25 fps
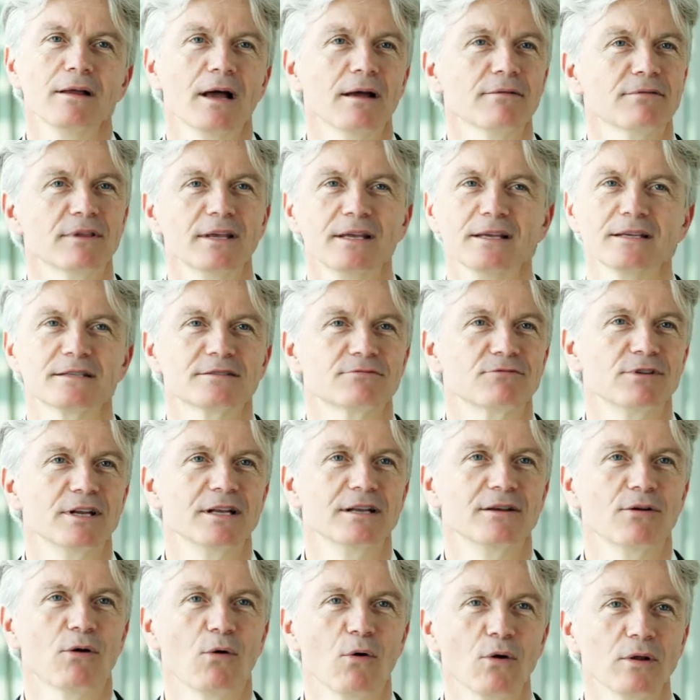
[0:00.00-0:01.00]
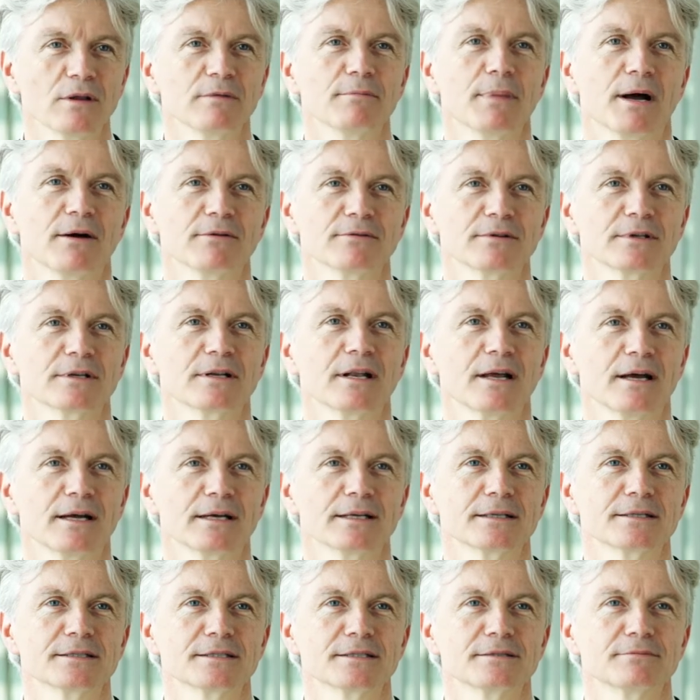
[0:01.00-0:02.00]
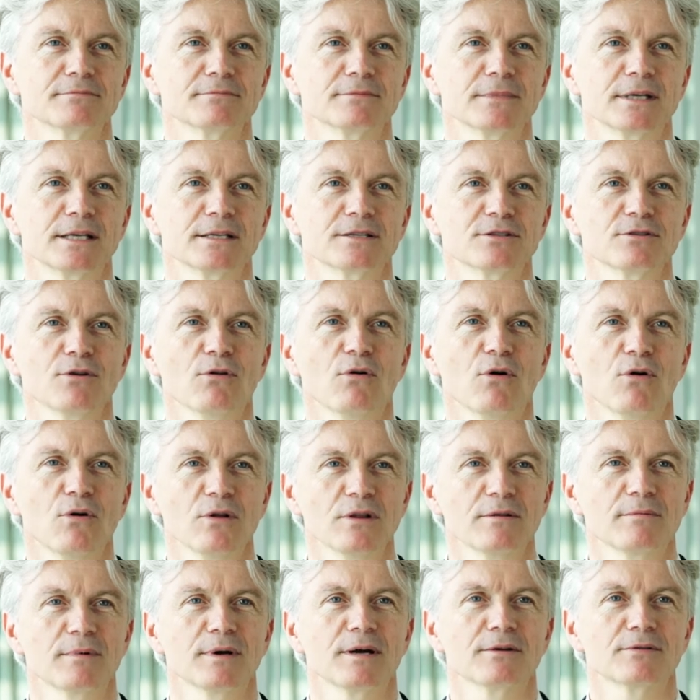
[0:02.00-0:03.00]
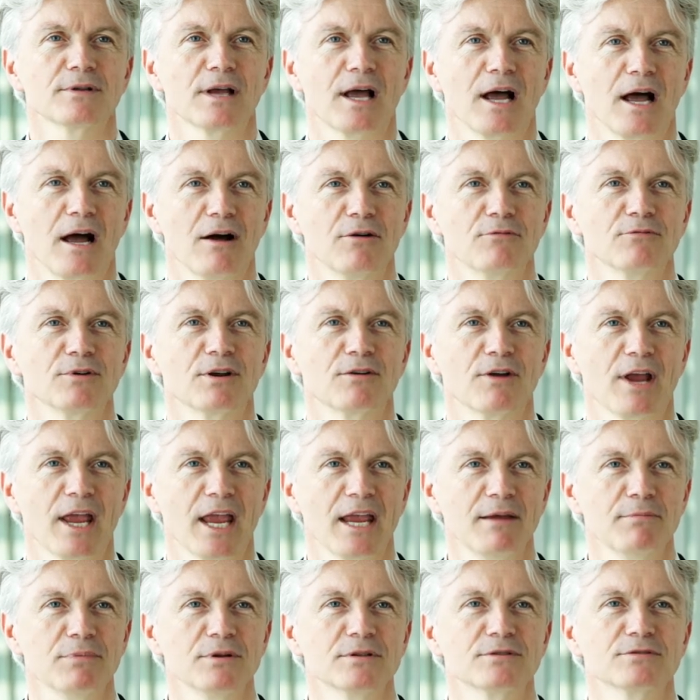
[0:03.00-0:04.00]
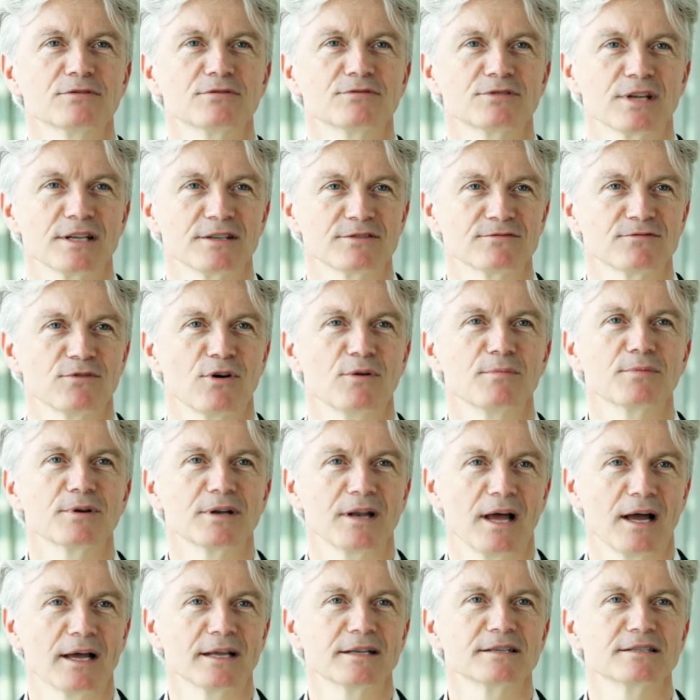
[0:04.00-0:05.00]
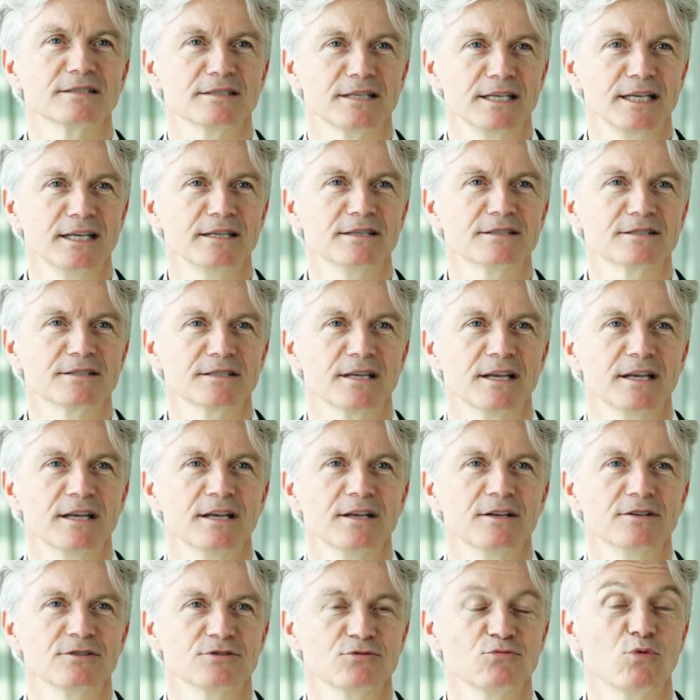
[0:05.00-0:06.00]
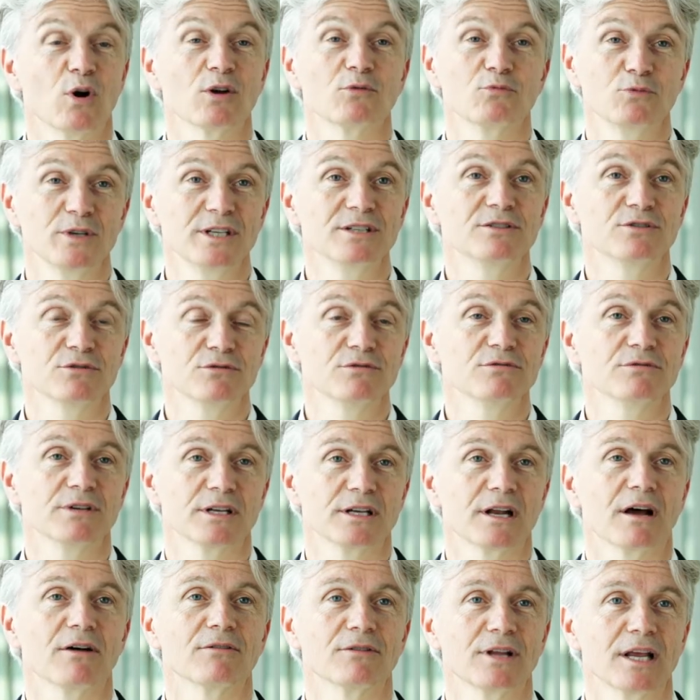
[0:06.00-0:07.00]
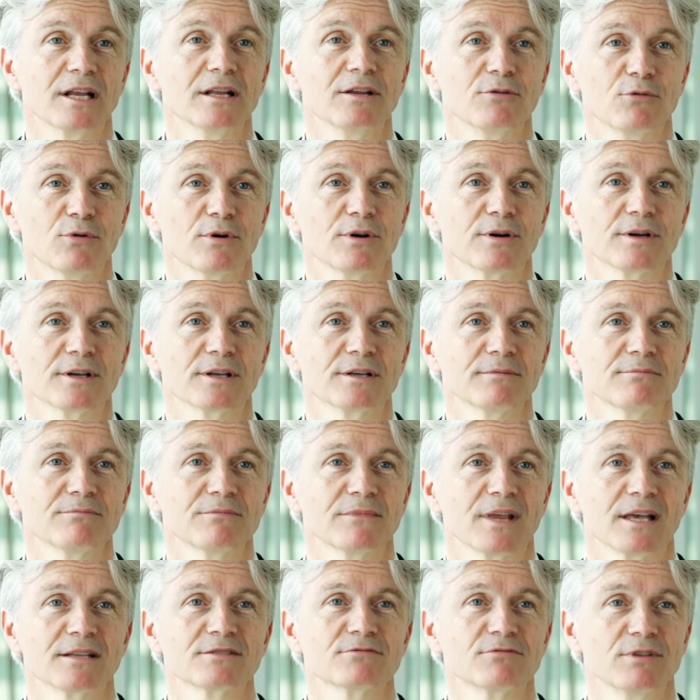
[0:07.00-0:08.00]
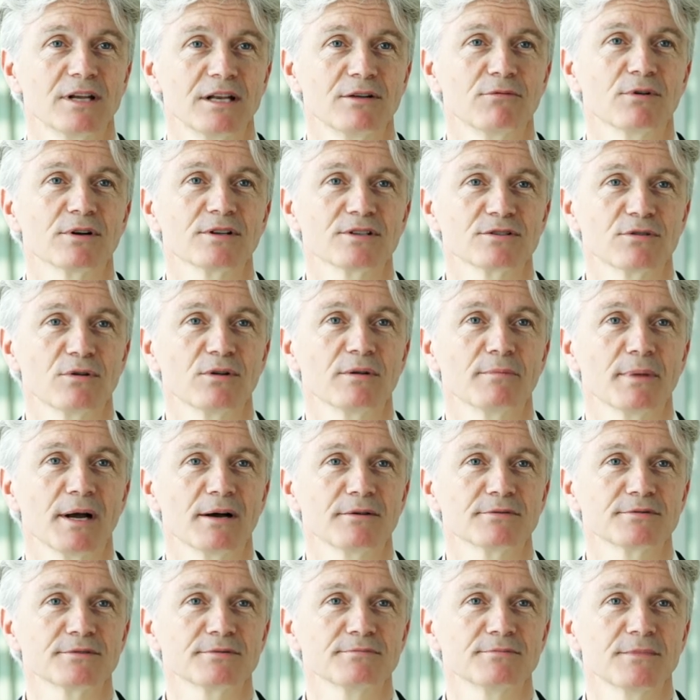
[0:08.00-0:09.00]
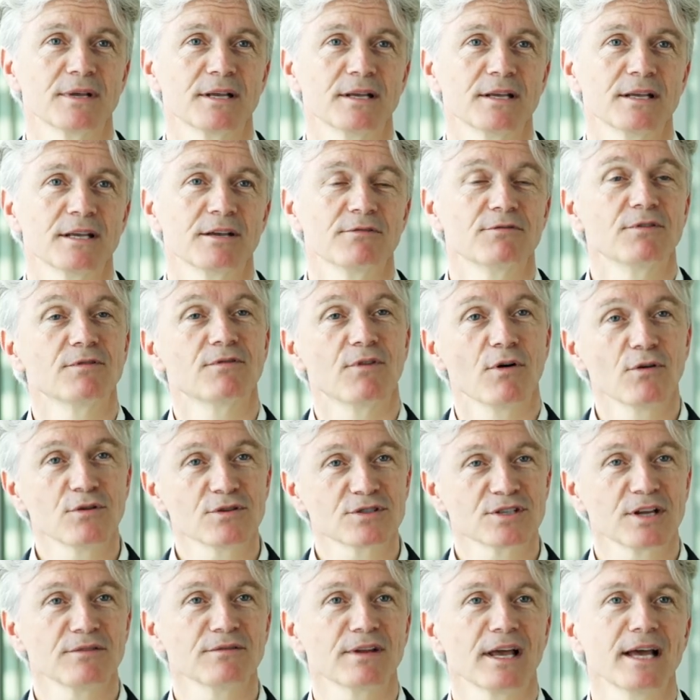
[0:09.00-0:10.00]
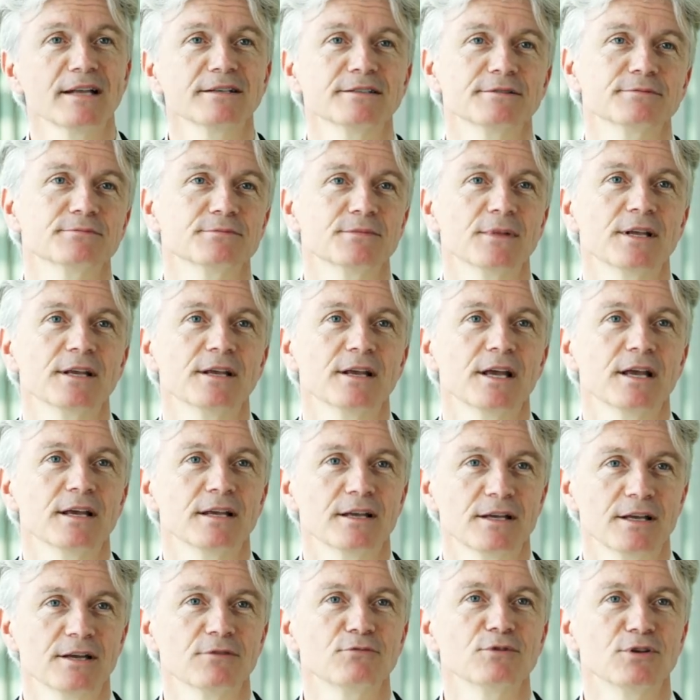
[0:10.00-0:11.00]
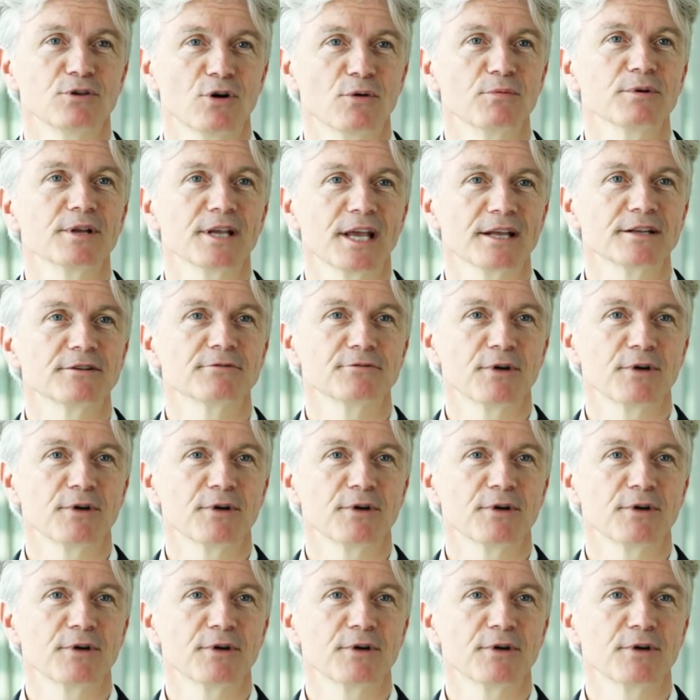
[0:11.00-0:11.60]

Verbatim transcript: I think it's really all about the clients. It's all about how we're able to transform clients' needs to what we do in our daily work. That's really what it's all about. If we focus on that, uh, we normally get it